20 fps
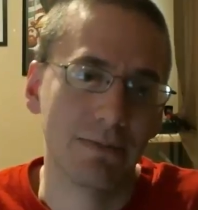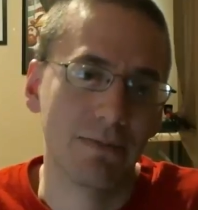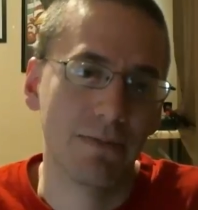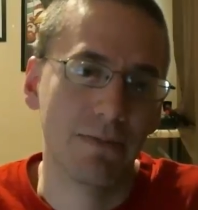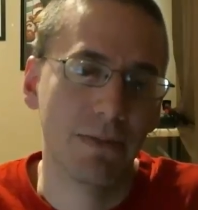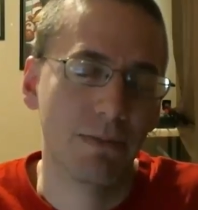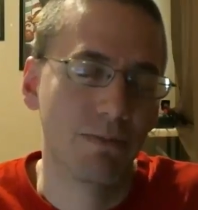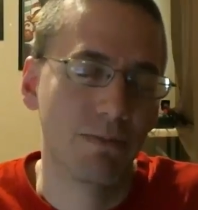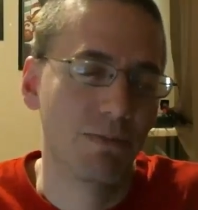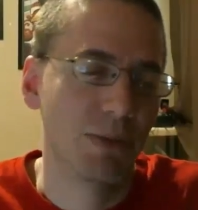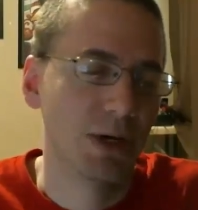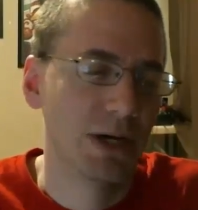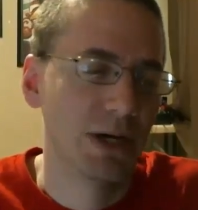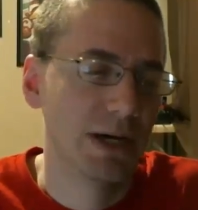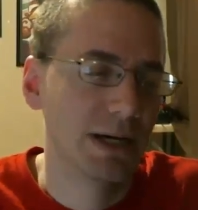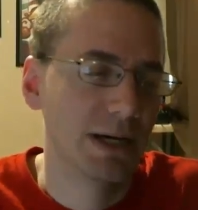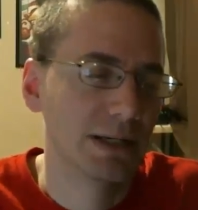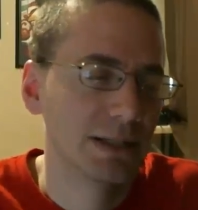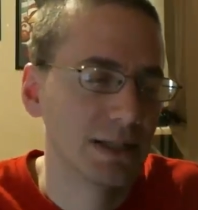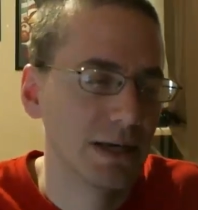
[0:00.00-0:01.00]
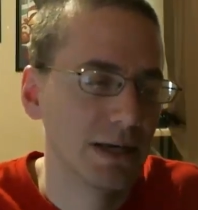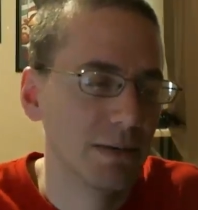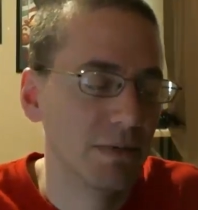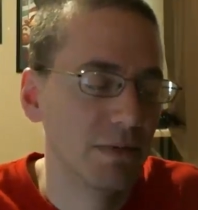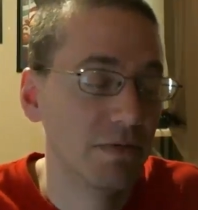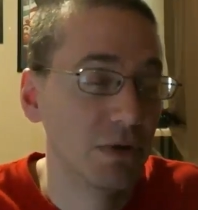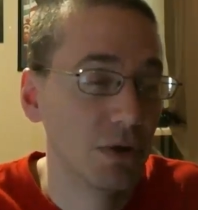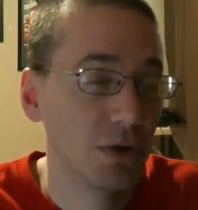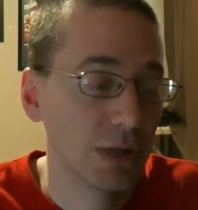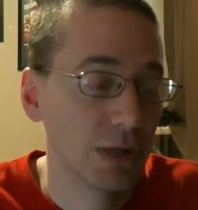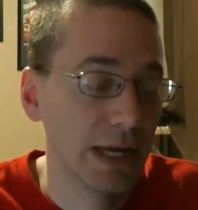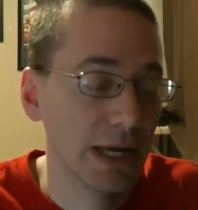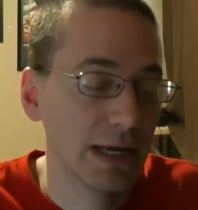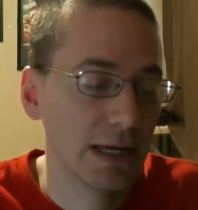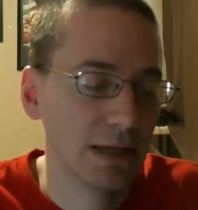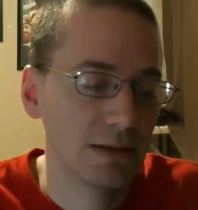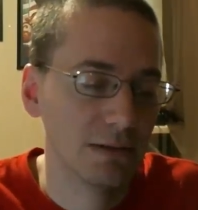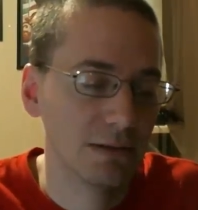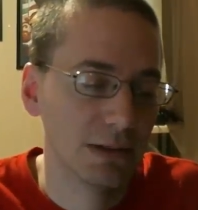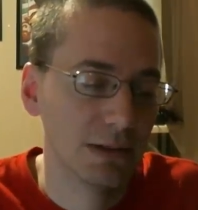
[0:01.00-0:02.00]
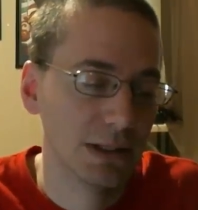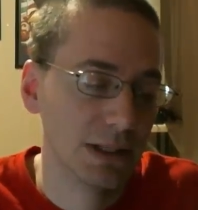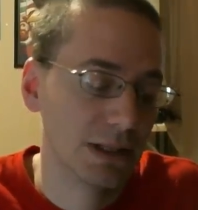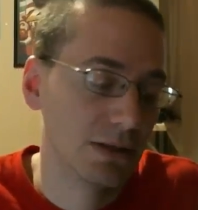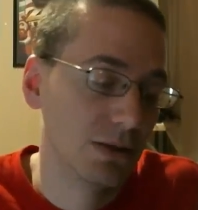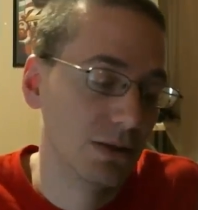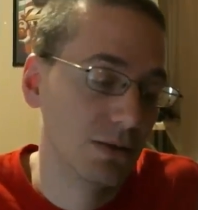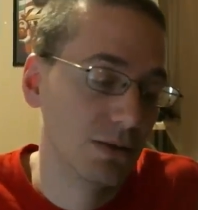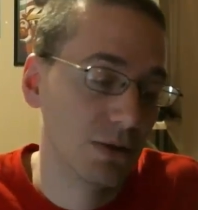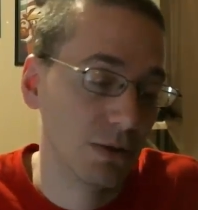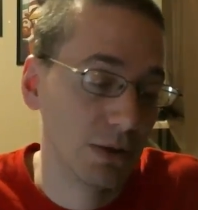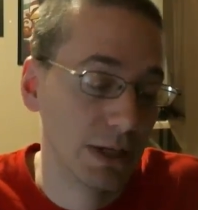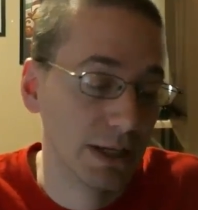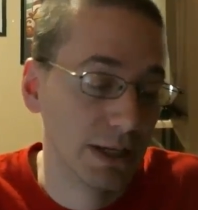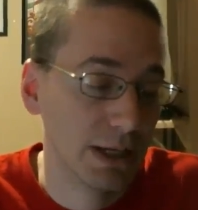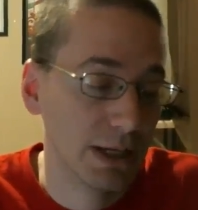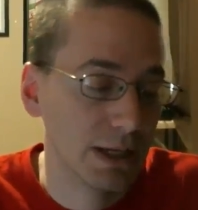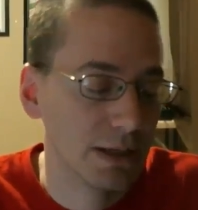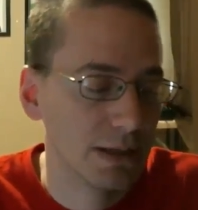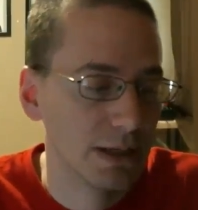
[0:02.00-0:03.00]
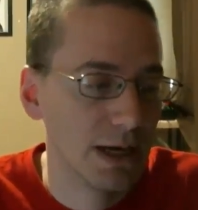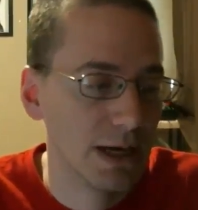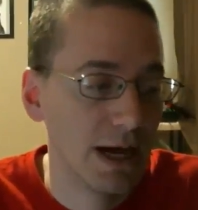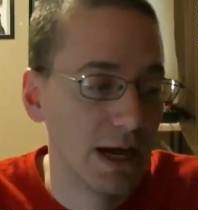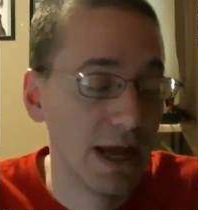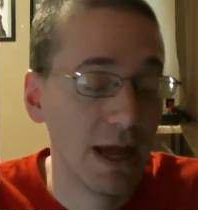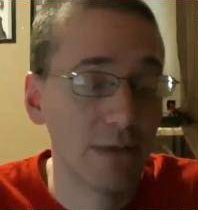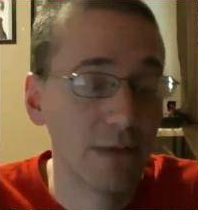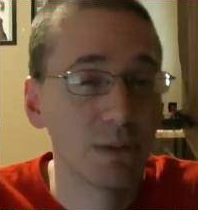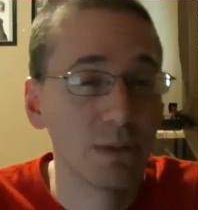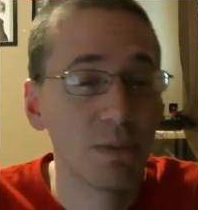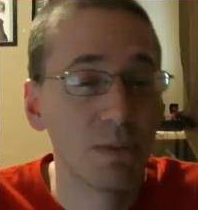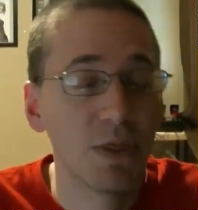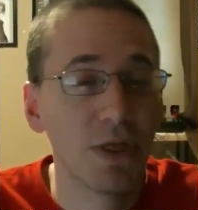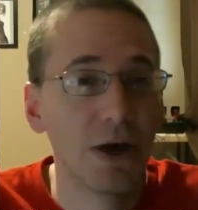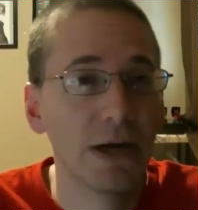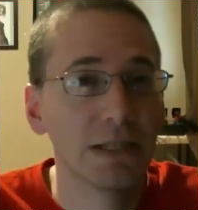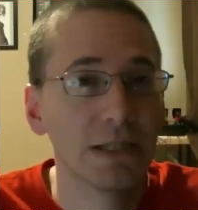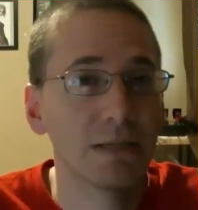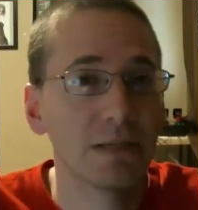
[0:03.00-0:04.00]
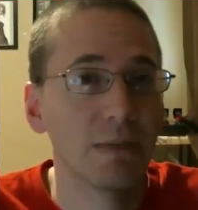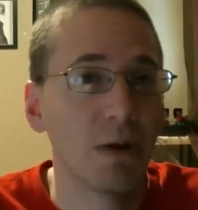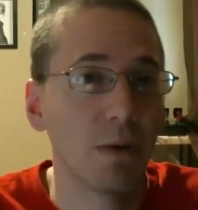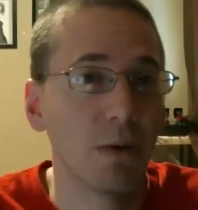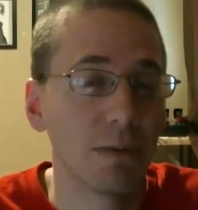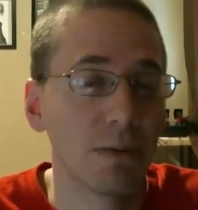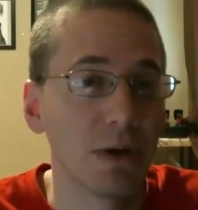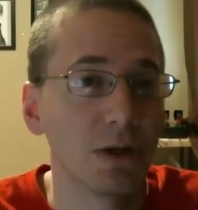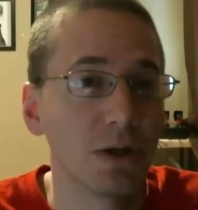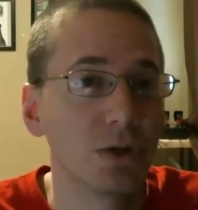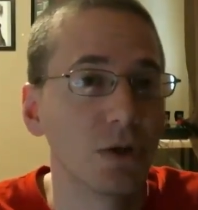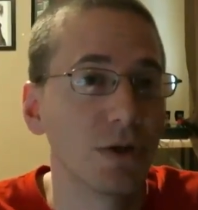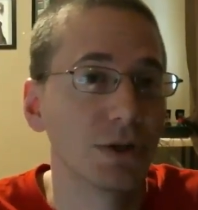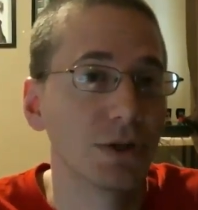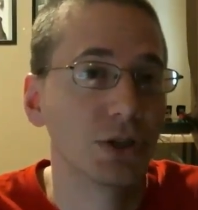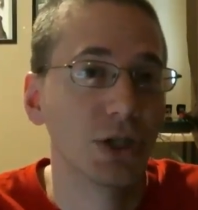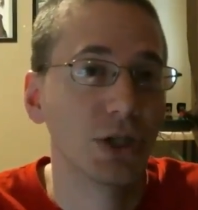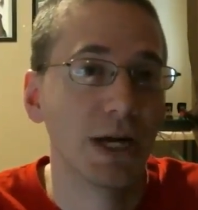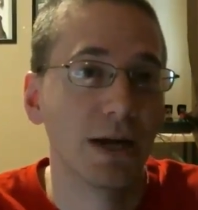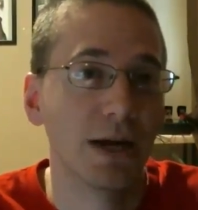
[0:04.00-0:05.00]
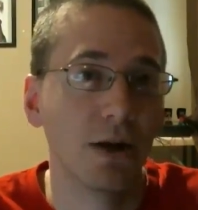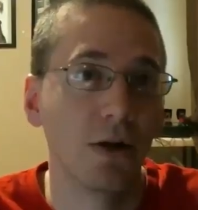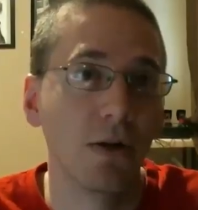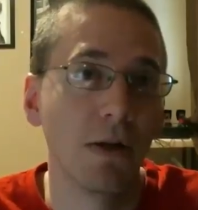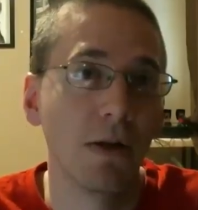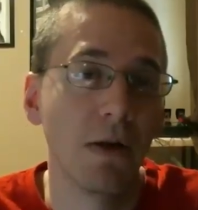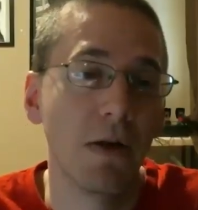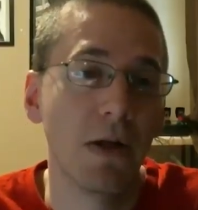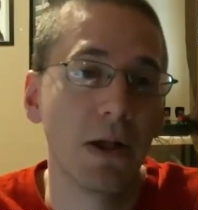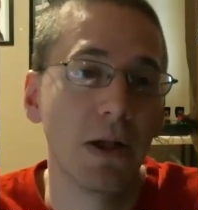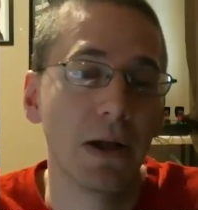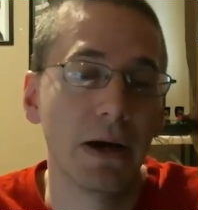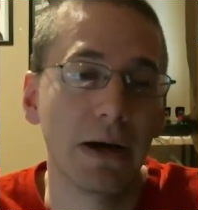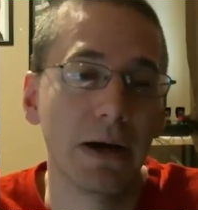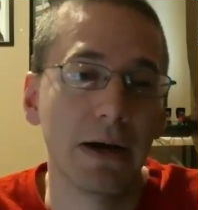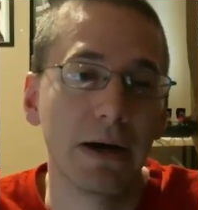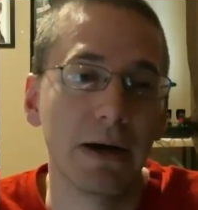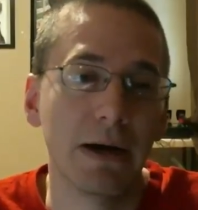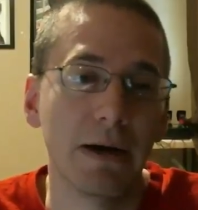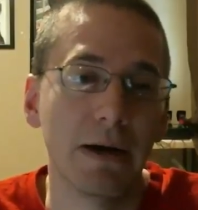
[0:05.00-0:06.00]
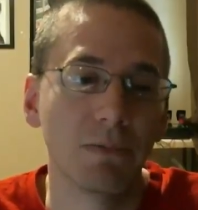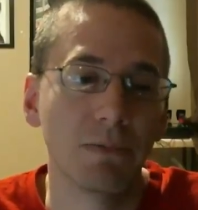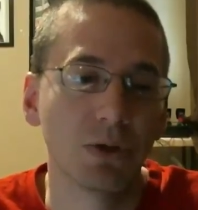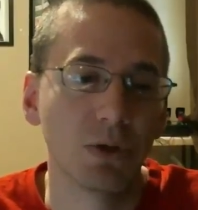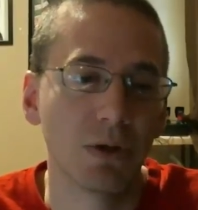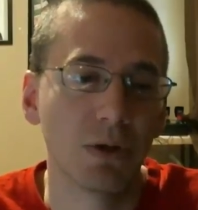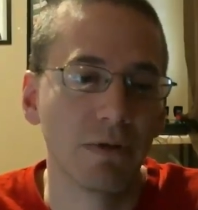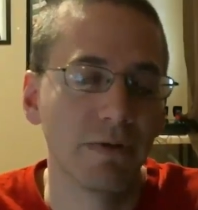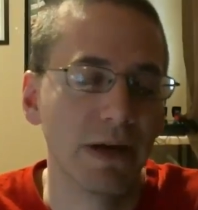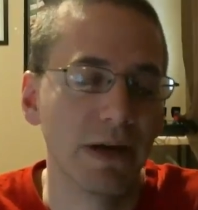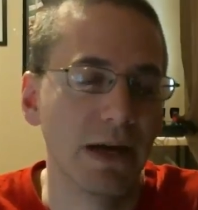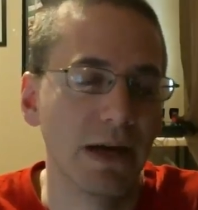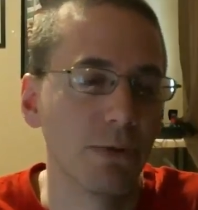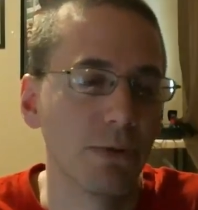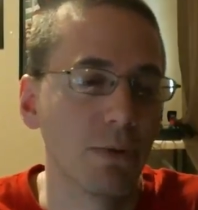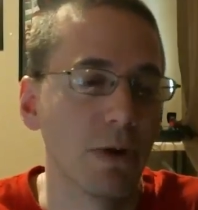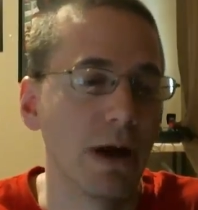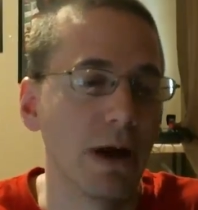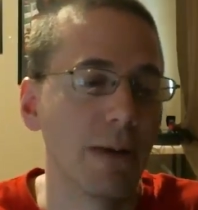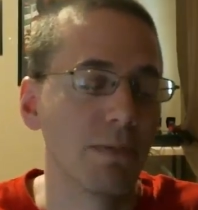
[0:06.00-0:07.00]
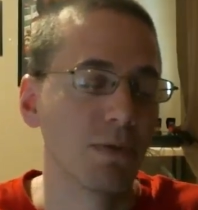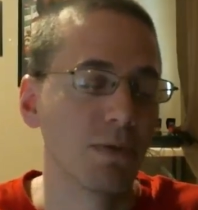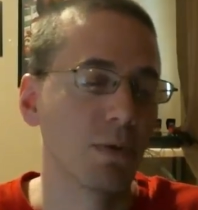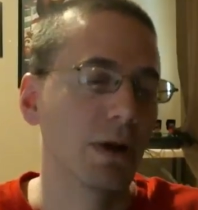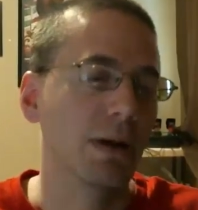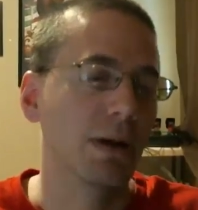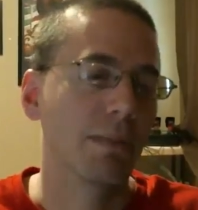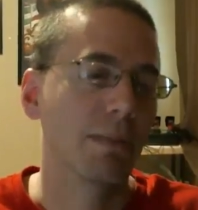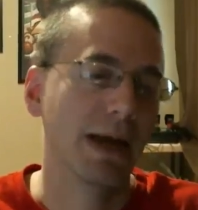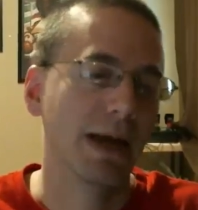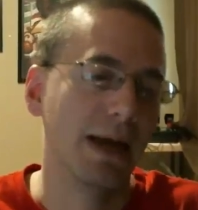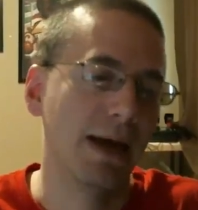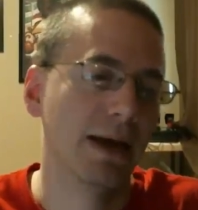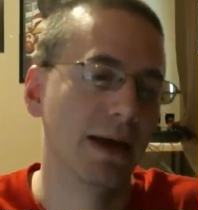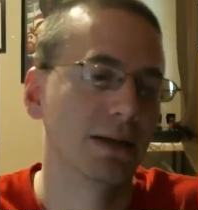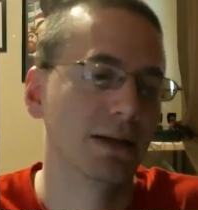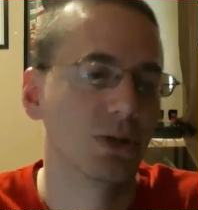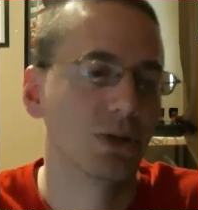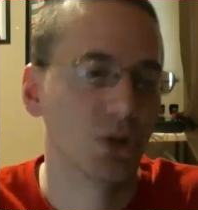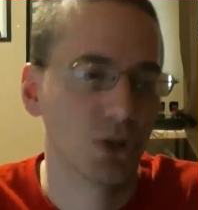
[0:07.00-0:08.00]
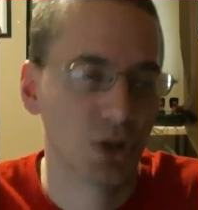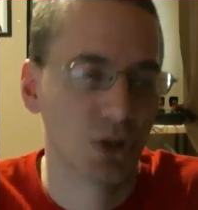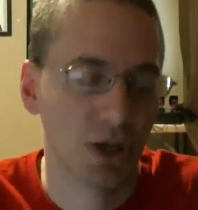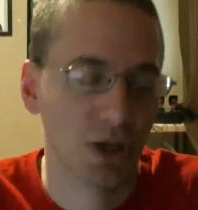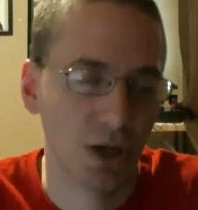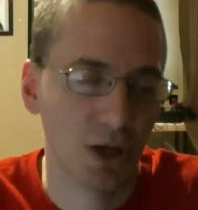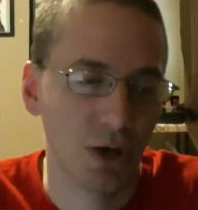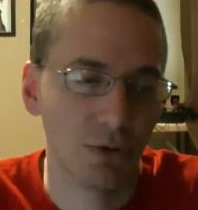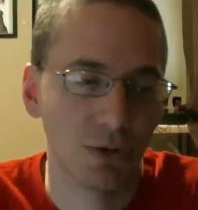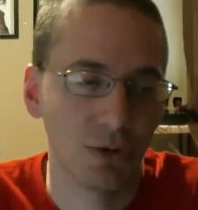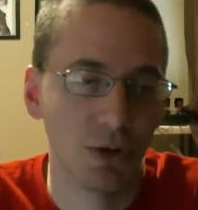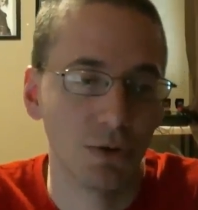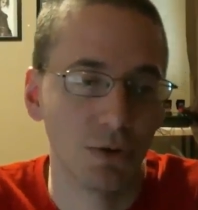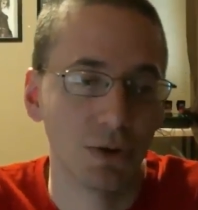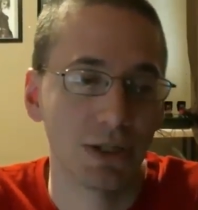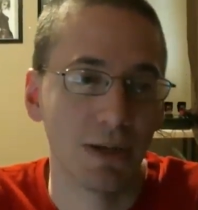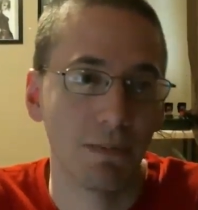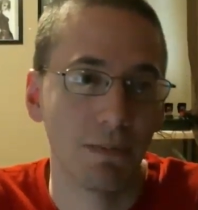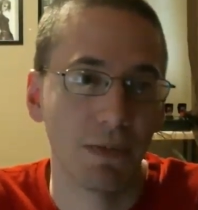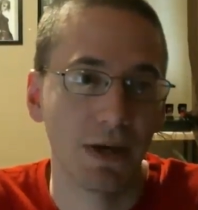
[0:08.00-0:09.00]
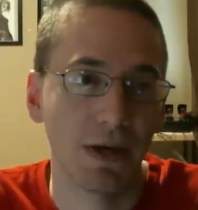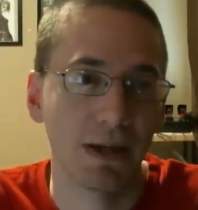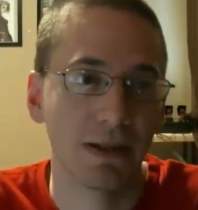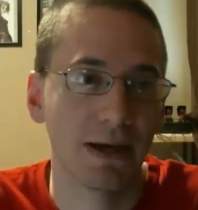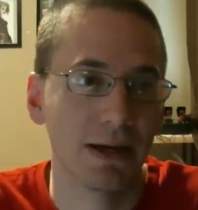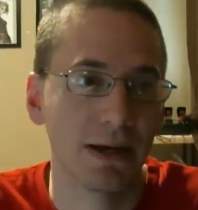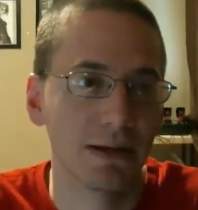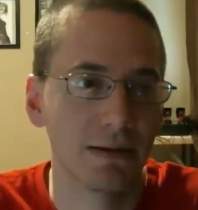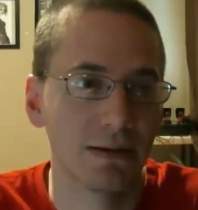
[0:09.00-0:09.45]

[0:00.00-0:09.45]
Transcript: but if you don't like it, then you don't like it. I have some thoughts about what I'm going to do to the channel. I'm throwing up my hands and just going to go do something that